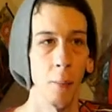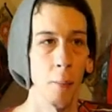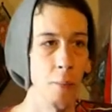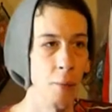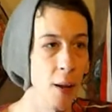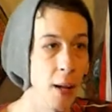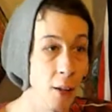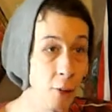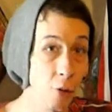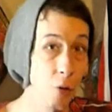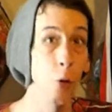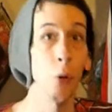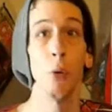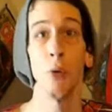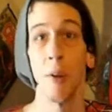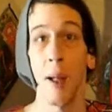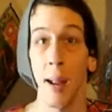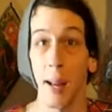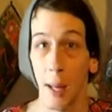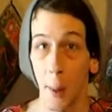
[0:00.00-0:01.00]
they do
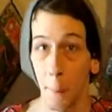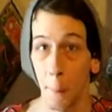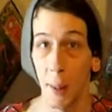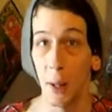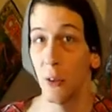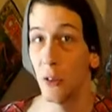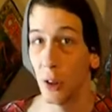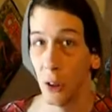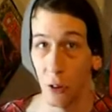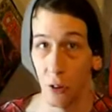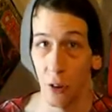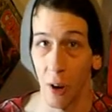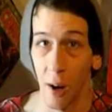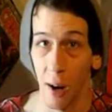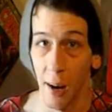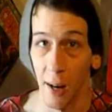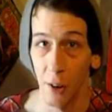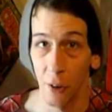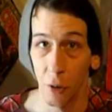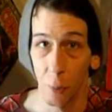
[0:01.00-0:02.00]
take a basic
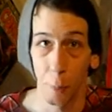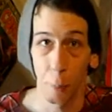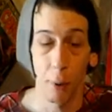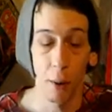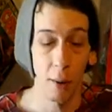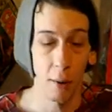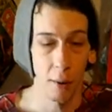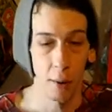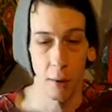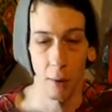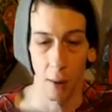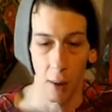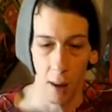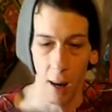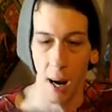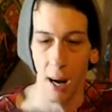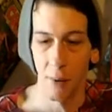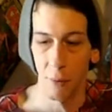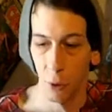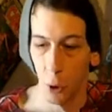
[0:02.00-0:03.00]
size, but
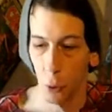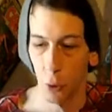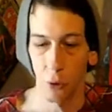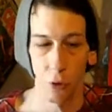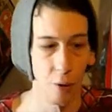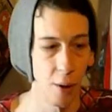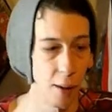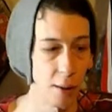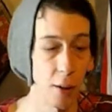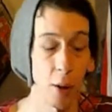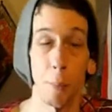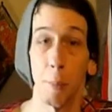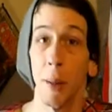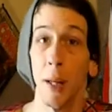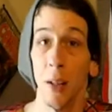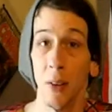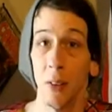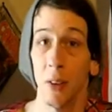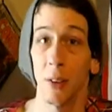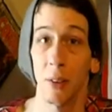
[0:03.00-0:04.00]
I've noticed that their
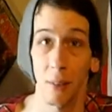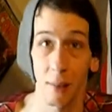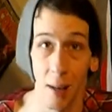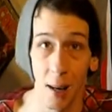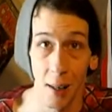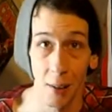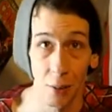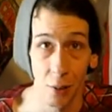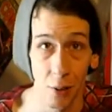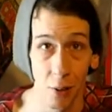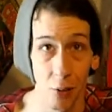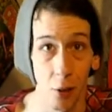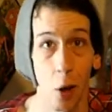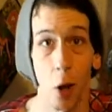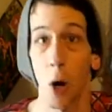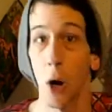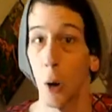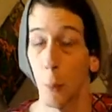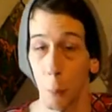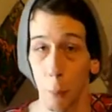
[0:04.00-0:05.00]
basic sizes
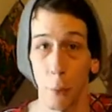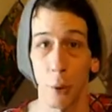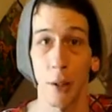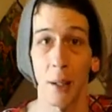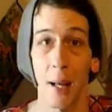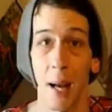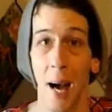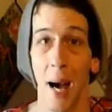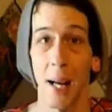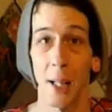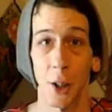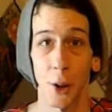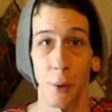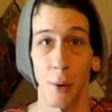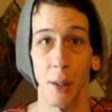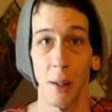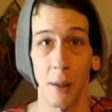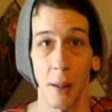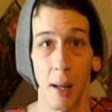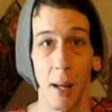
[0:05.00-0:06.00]
are pretty
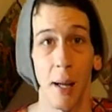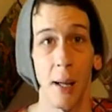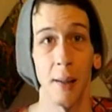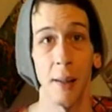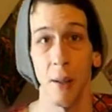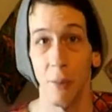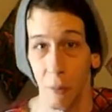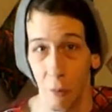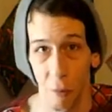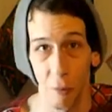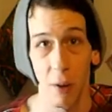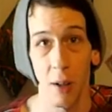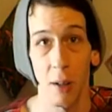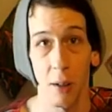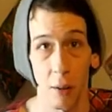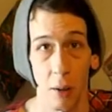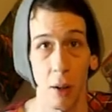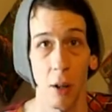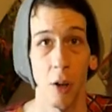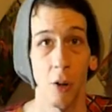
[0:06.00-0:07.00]
accurate and they
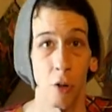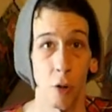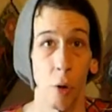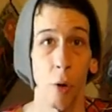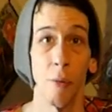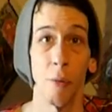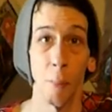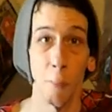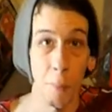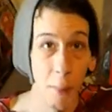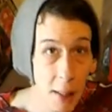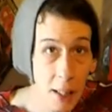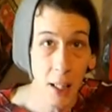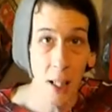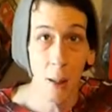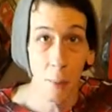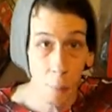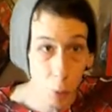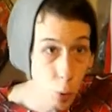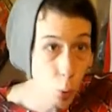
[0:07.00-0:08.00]
fit. So if a
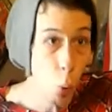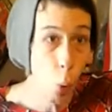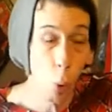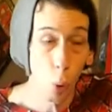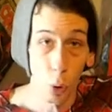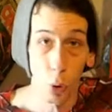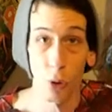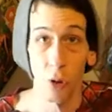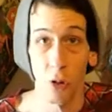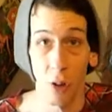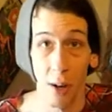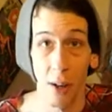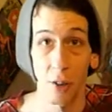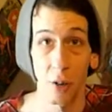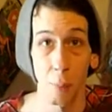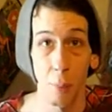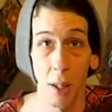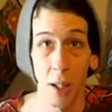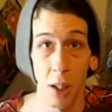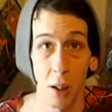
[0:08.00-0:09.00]
medium, you order a
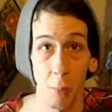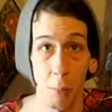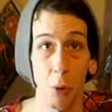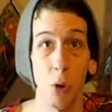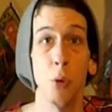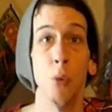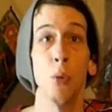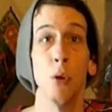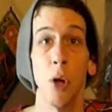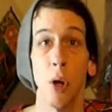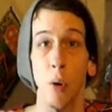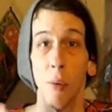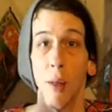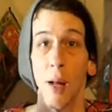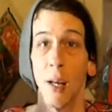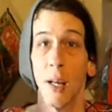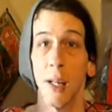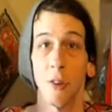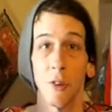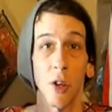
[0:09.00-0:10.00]
size medium, you know
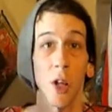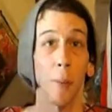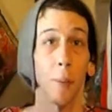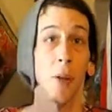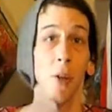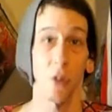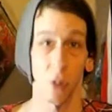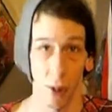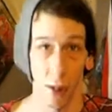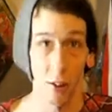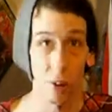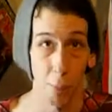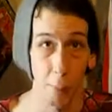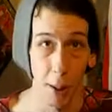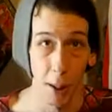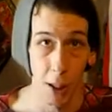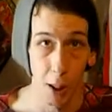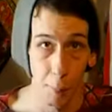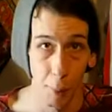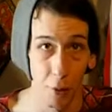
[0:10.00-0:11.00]
that it's going to be a size
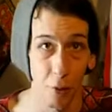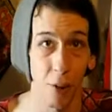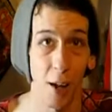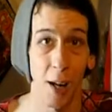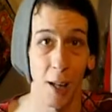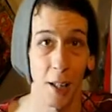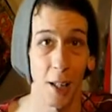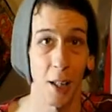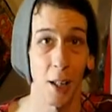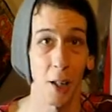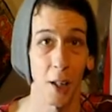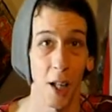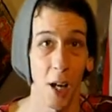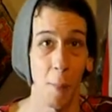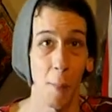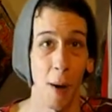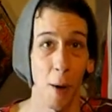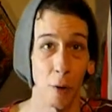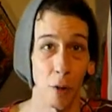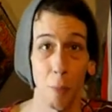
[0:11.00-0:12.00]
medium. It's not going to
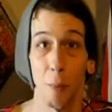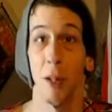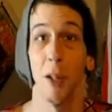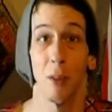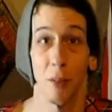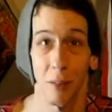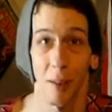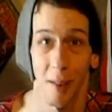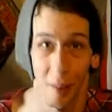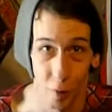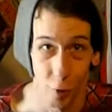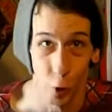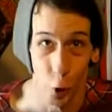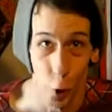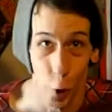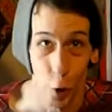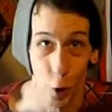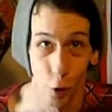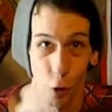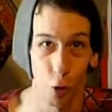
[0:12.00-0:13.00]
come out to be a size
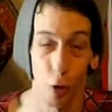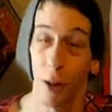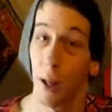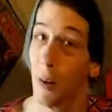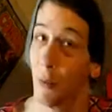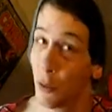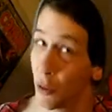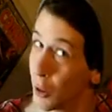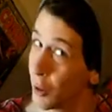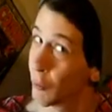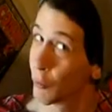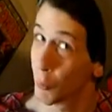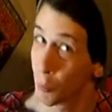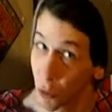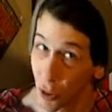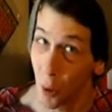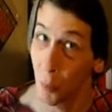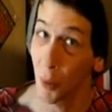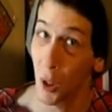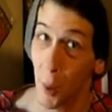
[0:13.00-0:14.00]
large like I've seen from
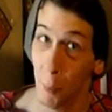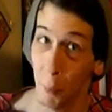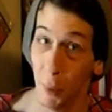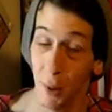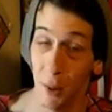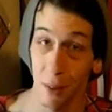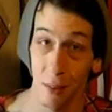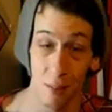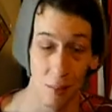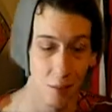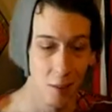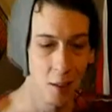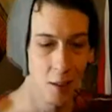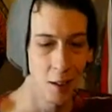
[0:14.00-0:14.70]
some companies.